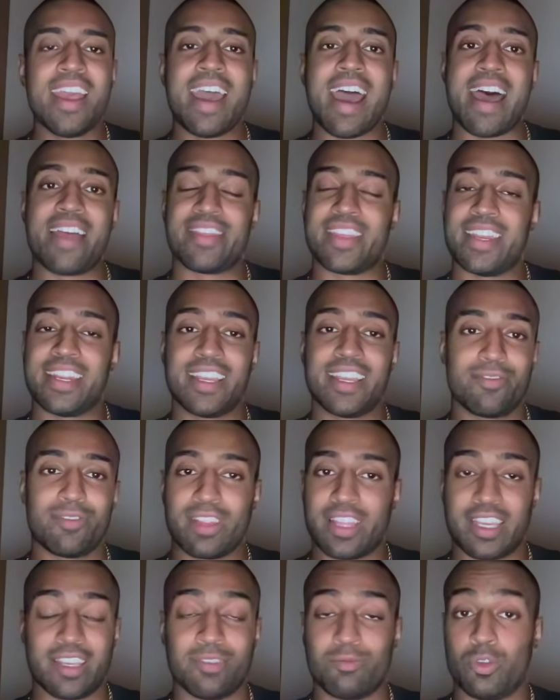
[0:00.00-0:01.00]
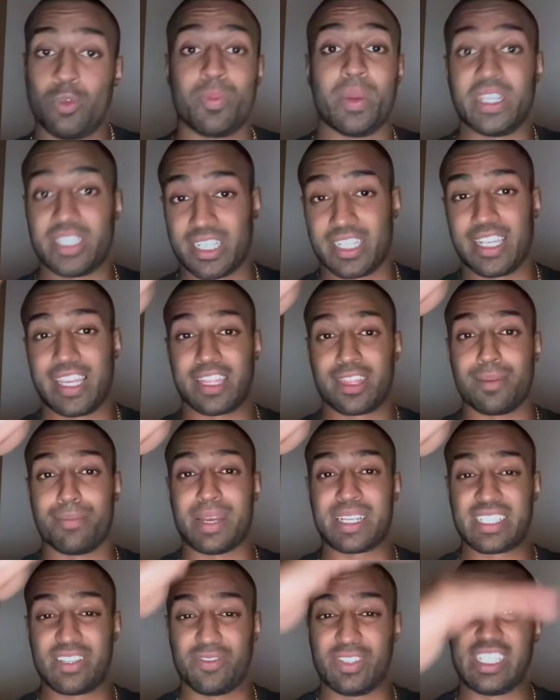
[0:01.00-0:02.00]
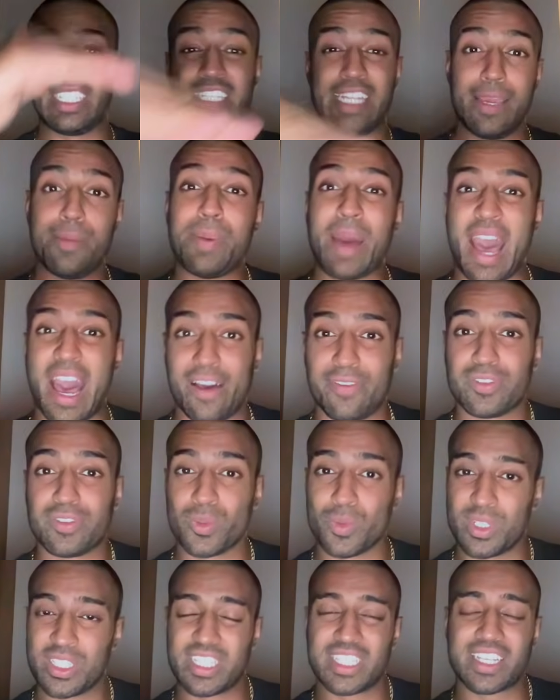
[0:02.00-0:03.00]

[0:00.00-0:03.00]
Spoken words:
and then you basically get the massive dip afterwards.